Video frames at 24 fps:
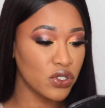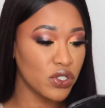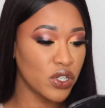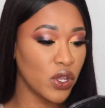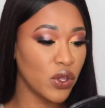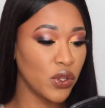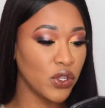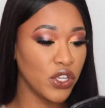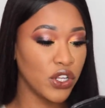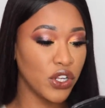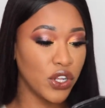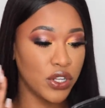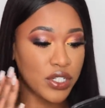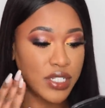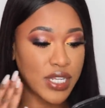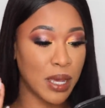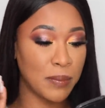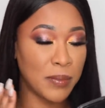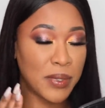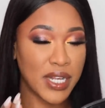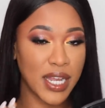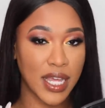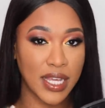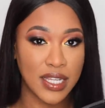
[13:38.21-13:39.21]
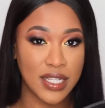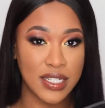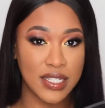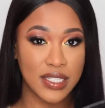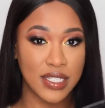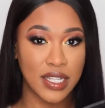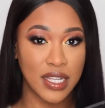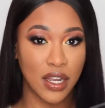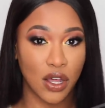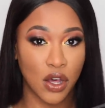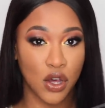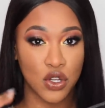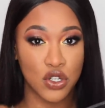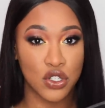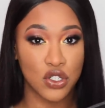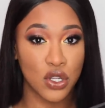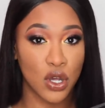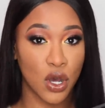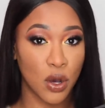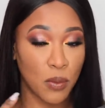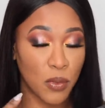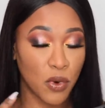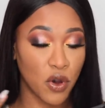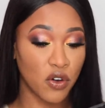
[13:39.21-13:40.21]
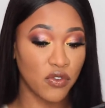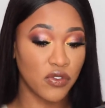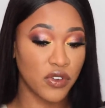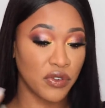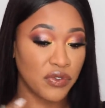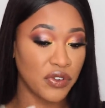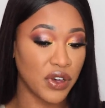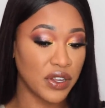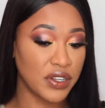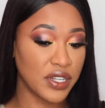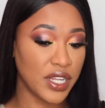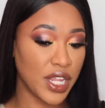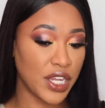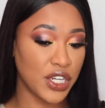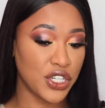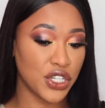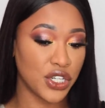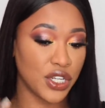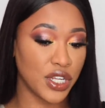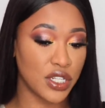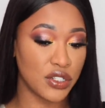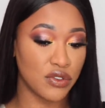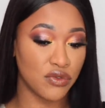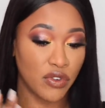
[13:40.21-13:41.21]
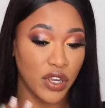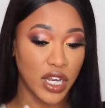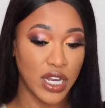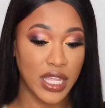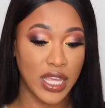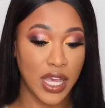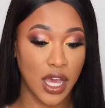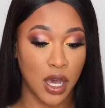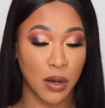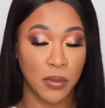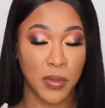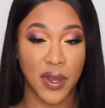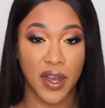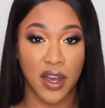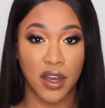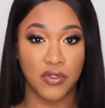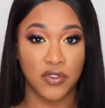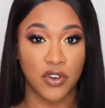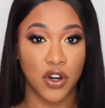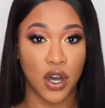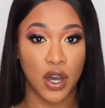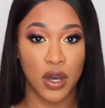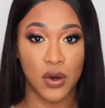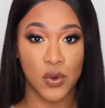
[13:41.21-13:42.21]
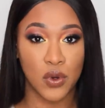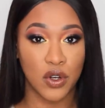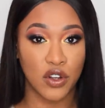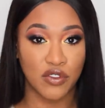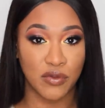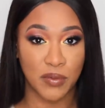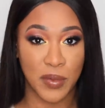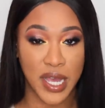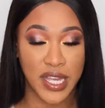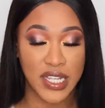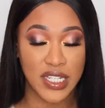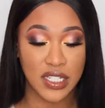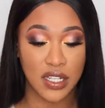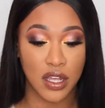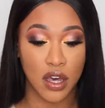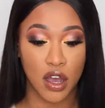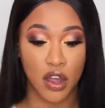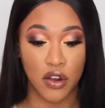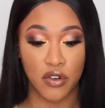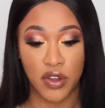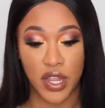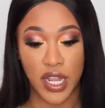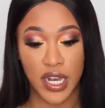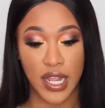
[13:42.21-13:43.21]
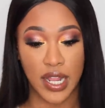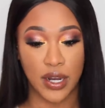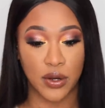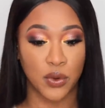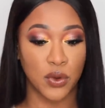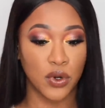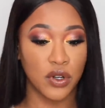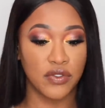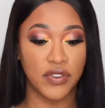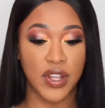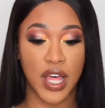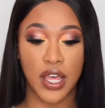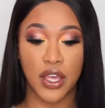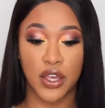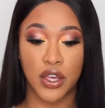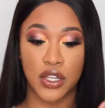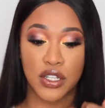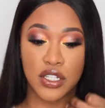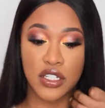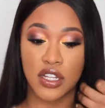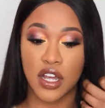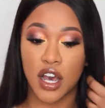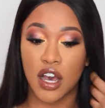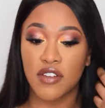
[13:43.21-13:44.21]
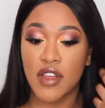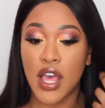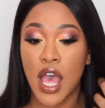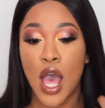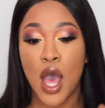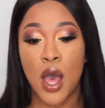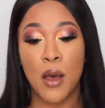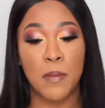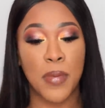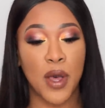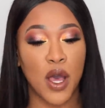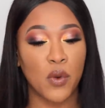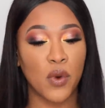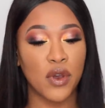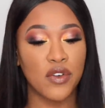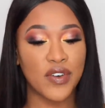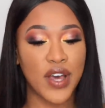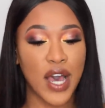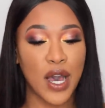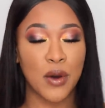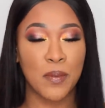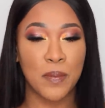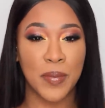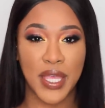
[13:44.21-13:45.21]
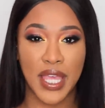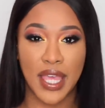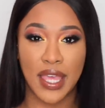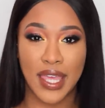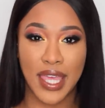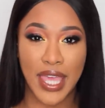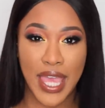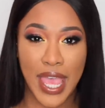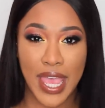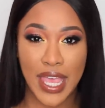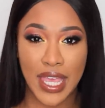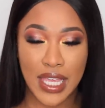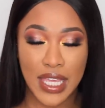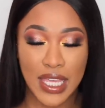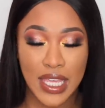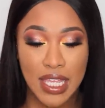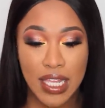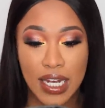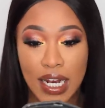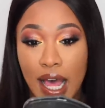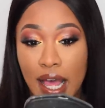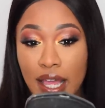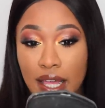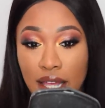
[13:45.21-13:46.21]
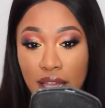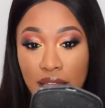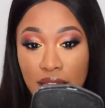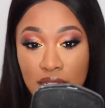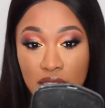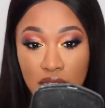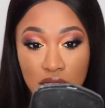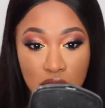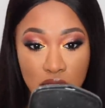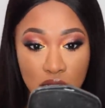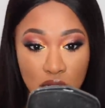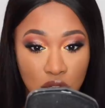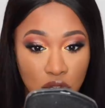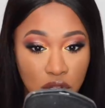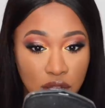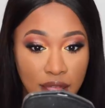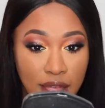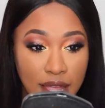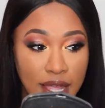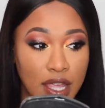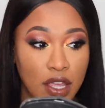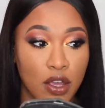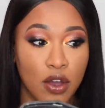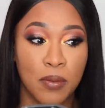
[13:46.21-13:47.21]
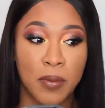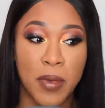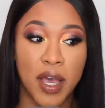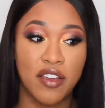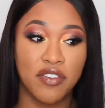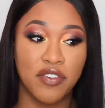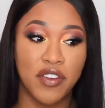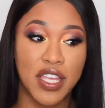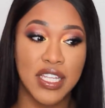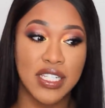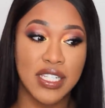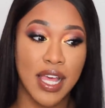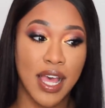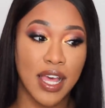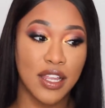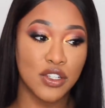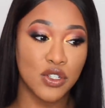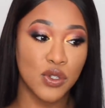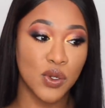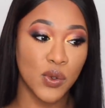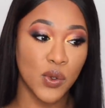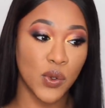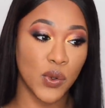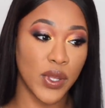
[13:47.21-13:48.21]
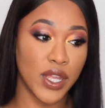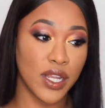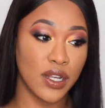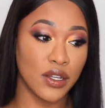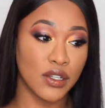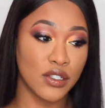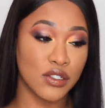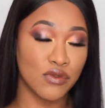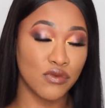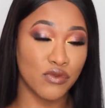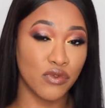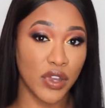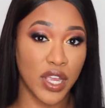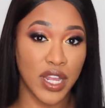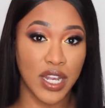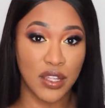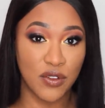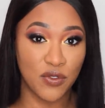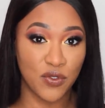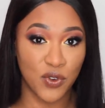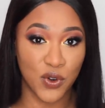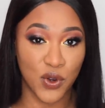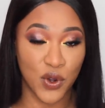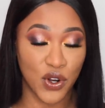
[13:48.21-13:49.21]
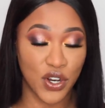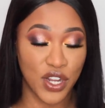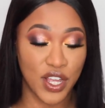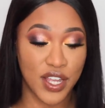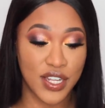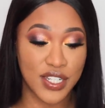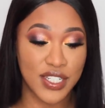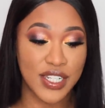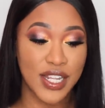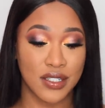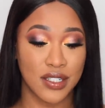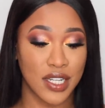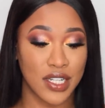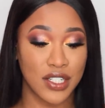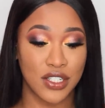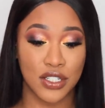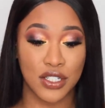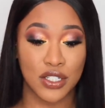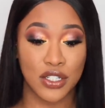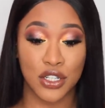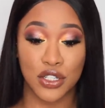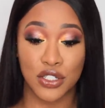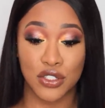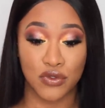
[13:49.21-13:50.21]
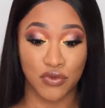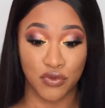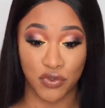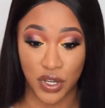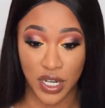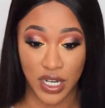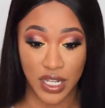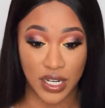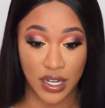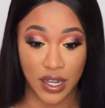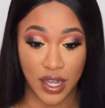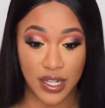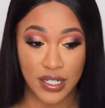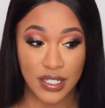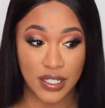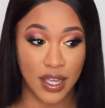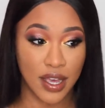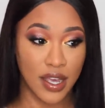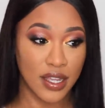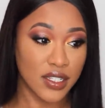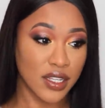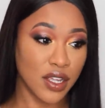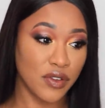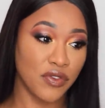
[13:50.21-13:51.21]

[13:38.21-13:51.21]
So, you know, dabbing that concealer on top of the foundation has really helped cover all of my scarring and all of that good stuff, but without being cakey. Like, it doesn't look cakey on my face at all. It looks really flawless. It just looks really nice, guys.